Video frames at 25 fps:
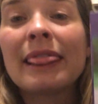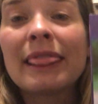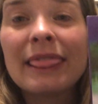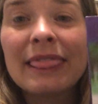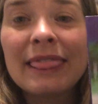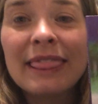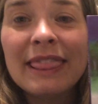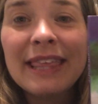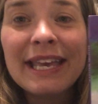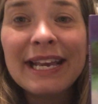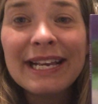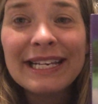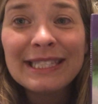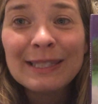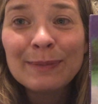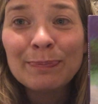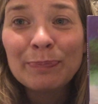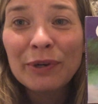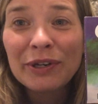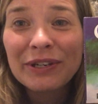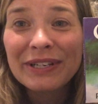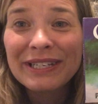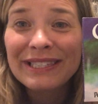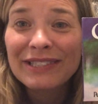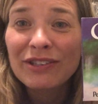This
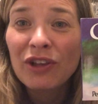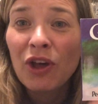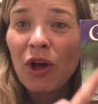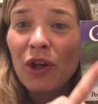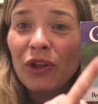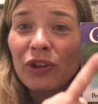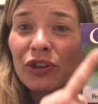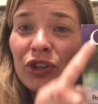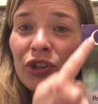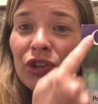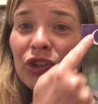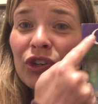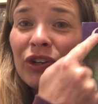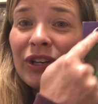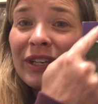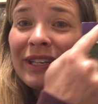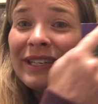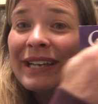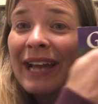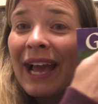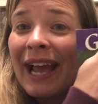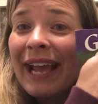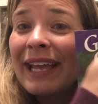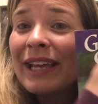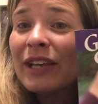book is called
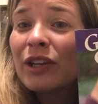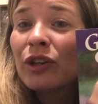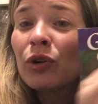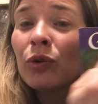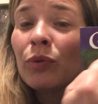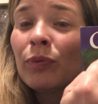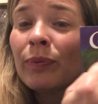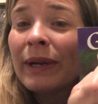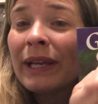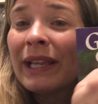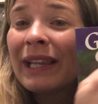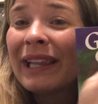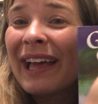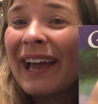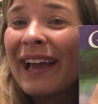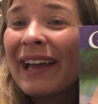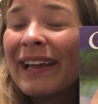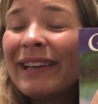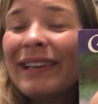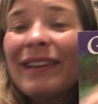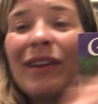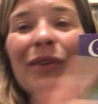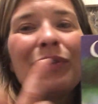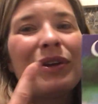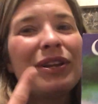Goodnight,
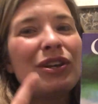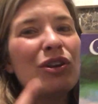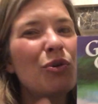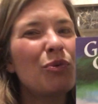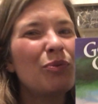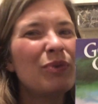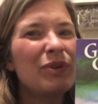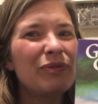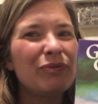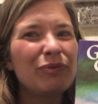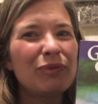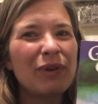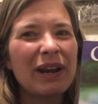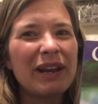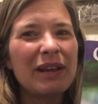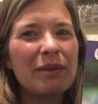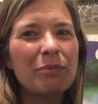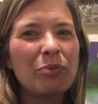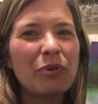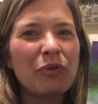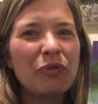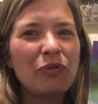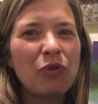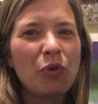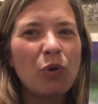Gorilla. Now, I know we've read
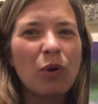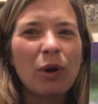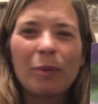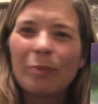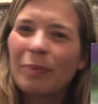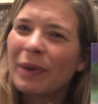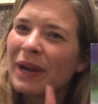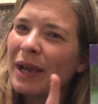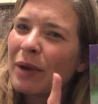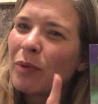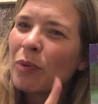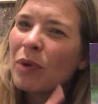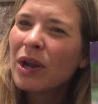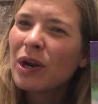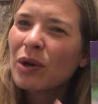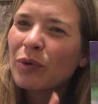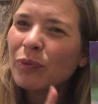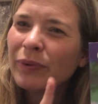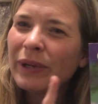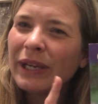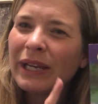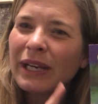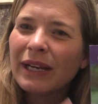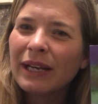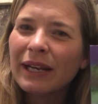it before, but I want to
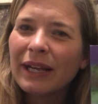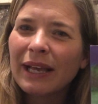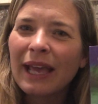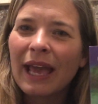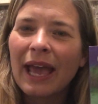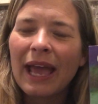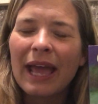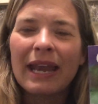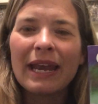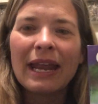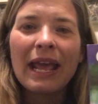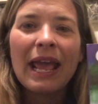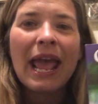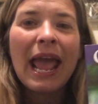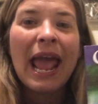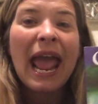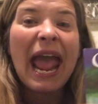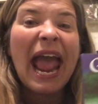read it again.